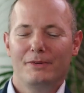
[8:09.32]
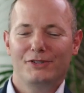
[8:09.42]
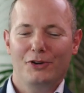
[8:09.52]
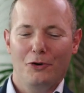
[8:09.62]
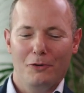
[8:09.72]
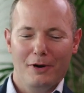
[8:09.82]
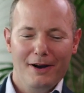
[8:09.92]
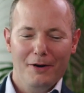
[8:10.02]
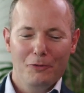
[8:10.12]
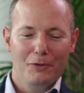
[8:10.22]
So
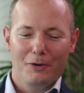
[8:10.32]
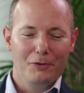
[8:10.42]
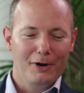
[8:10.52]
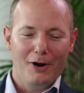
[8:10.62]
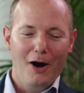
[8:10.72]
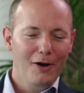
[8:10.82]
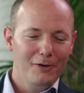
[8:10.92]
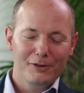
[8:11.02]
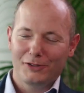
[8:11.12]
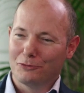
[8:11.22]
we're
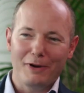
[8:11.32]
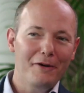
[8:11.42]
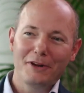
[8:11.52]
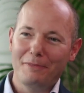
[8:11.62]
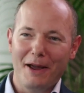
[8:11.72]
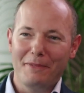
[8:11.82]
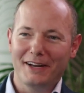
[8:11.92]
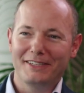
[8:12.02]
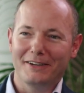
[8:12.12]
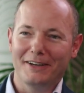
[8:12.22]
surrounded by
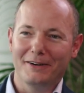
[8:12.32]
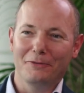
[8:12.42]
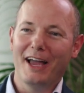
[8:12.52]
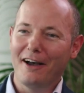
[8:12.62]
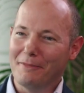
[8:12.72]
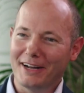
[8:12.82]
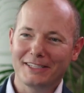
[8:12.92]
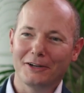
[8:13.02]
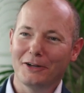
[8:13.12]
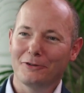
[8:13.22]
bacteria. We have
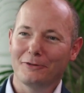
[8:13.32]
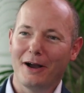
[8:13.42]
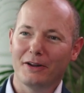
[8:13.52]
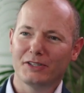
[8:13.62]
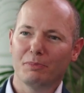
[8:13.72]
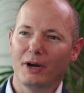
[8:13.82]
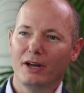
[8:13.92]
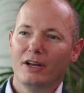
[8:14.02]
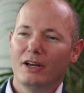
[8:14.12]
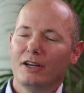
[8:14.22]
bacteria throughout us,
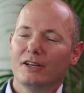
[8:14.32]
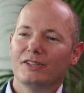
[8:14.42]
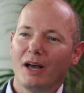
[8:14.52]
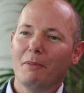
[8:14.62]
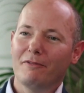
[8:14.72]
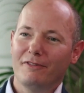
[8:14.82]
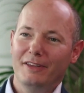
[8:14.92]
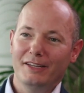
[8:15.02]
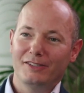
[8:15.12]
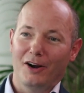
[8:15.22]
but some of
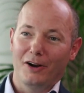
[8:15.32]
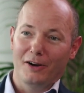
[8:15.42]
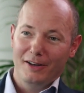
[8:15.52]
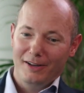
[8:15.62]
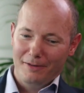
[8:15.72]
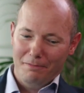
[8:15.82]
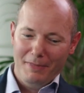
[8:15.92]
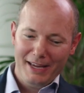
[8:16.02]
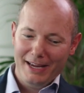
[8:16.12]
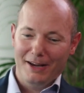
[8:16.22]
these are
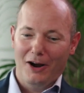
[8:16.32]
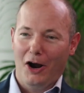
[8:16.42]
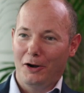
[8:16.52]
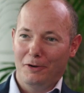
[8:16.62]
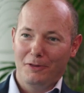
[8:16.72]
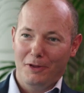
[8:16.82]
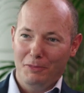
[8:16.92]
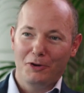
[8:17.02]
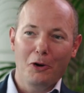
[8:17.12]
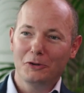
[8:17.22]
making our the
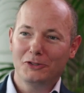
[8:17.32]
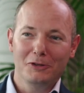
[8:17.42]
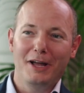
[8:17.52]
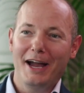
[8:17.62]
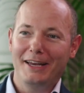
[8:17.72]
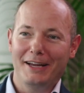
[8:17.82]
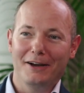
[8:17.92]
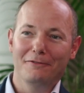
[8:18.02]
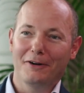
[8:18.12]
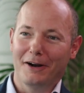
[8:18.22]
mucosal lining
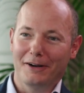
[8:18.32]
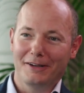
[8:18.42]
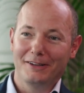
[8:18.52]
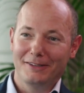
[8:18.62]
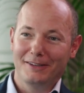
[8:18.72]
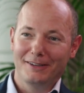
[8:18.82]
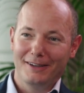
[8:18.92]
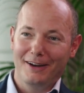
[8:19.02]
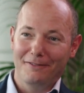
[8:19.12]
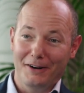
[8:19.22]
of our
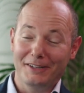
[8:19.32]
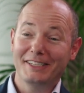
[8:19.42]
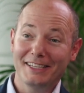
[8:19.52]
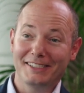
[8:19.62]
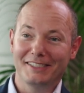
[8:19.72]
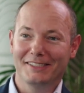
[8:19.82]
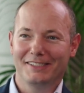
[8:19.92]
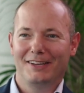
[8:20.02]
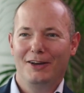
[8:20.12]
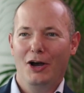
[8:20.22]
of our
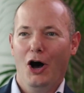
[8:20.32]
intestines